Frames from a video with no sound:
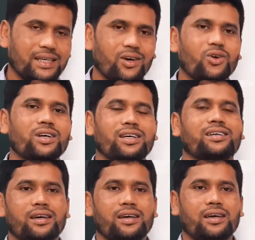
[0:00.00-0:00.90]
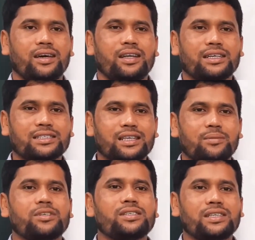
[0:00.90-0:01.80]
Okay, an
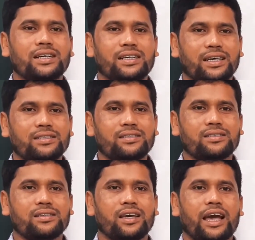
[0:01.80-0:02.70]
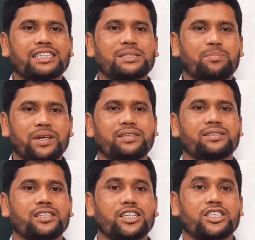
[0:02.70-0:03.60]
exclamatory sentence
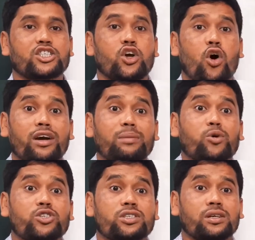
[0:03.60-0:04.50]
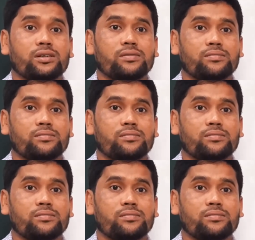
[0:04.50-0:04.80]
expresses strong emotion.